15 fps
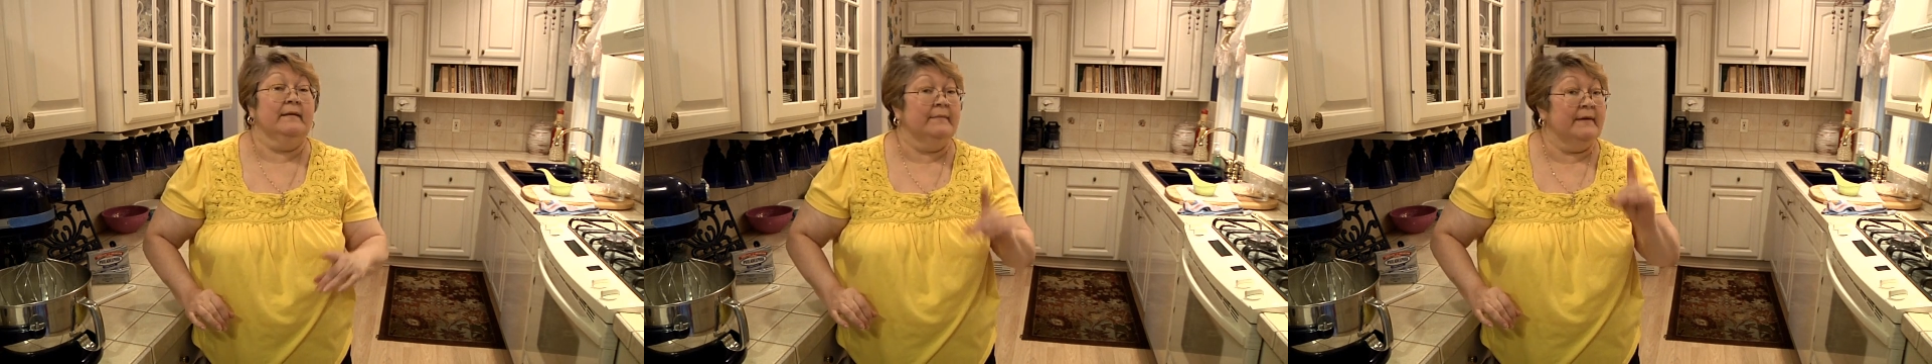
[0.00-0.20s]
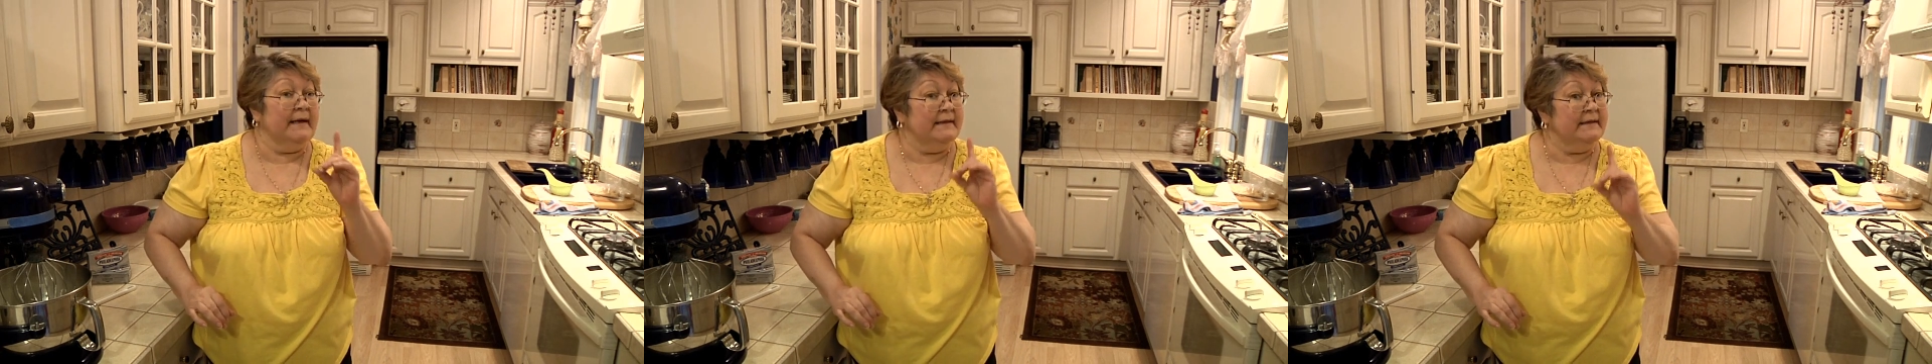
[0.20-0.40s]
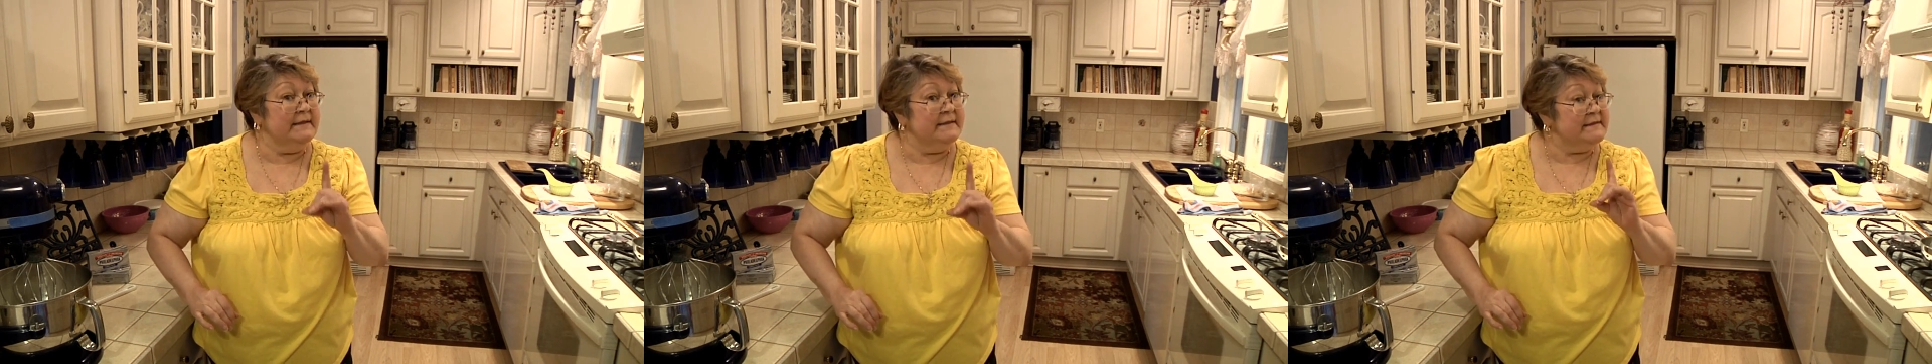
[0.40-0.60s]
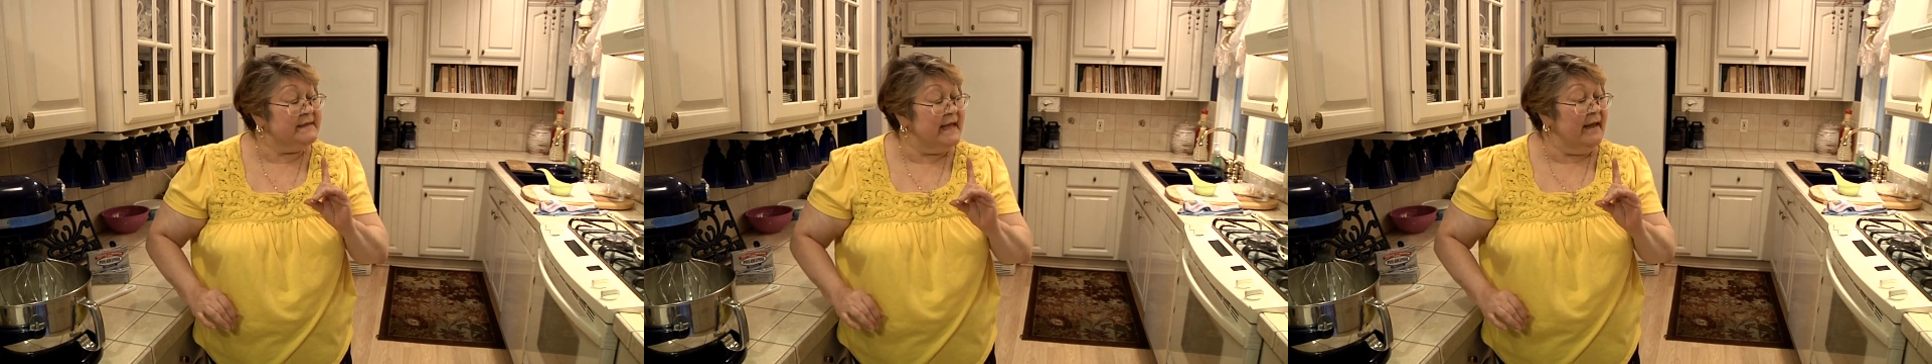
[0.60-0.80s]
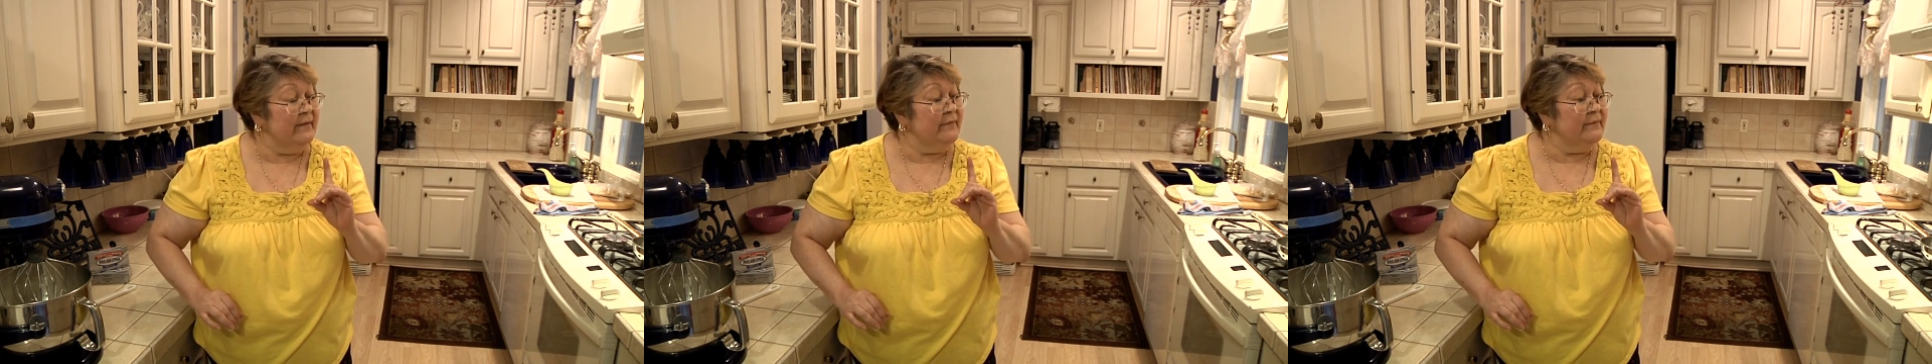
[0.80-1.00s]
but I didn't
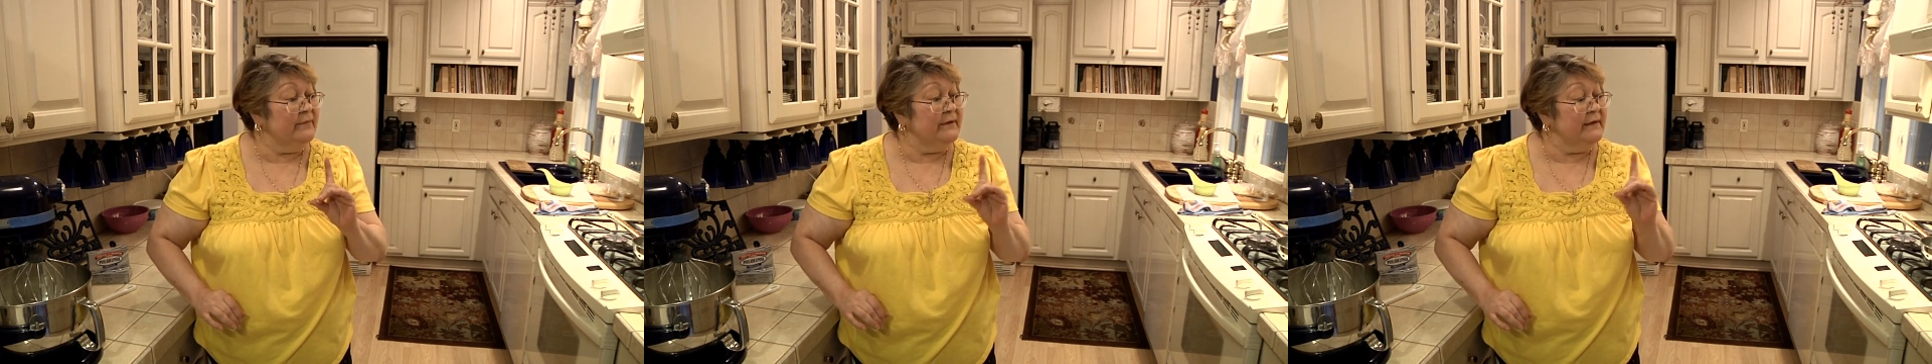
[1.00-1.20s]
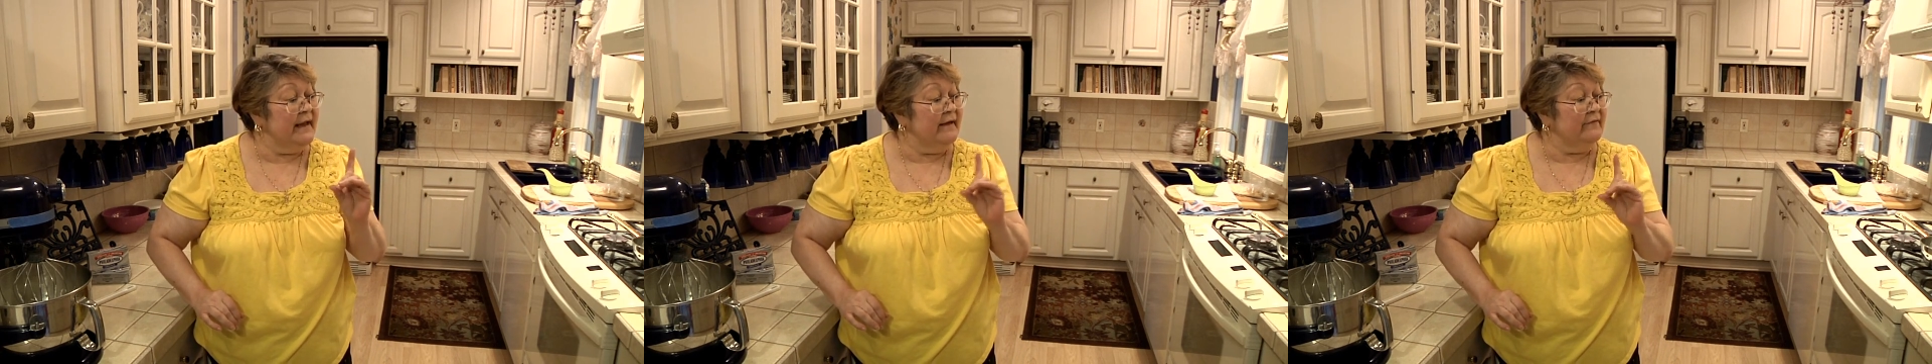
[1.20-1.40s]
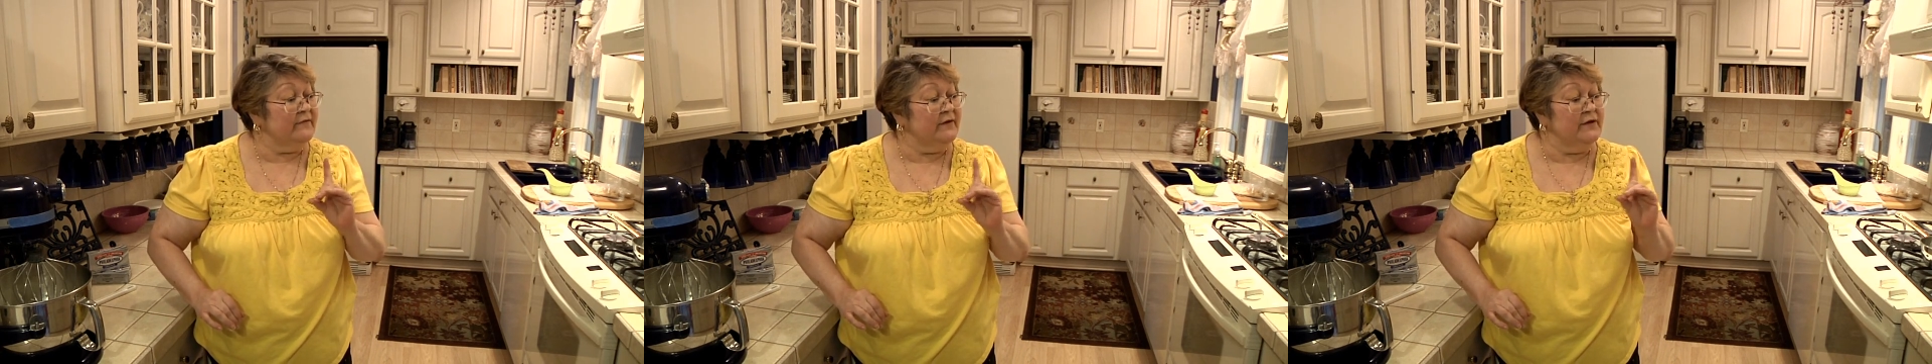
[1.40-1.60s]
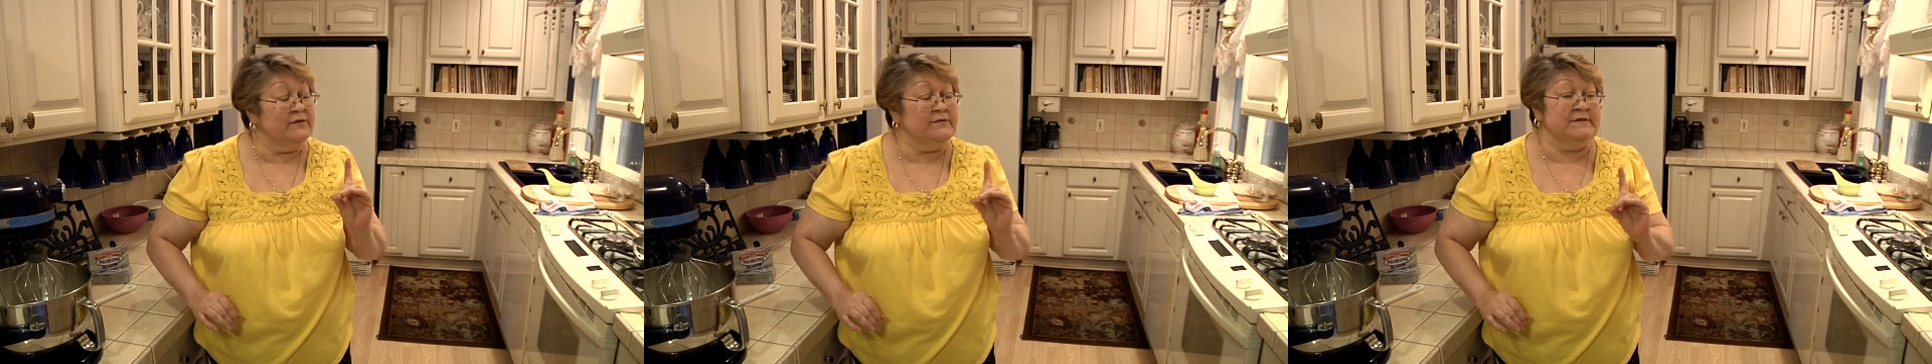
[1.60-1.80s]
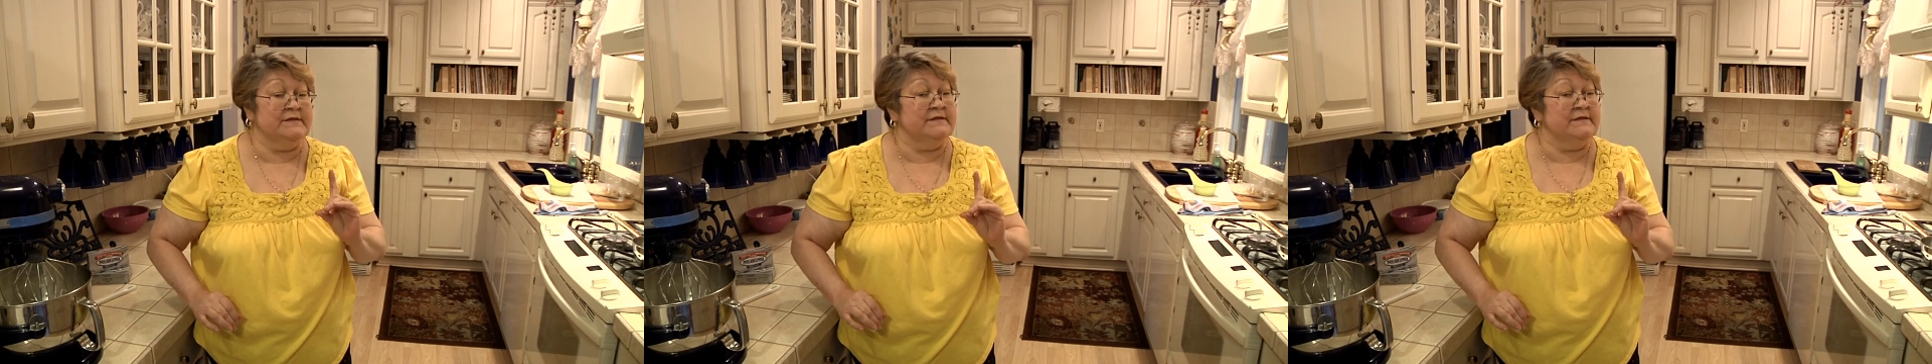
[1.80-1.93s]
say we wouldn't have to use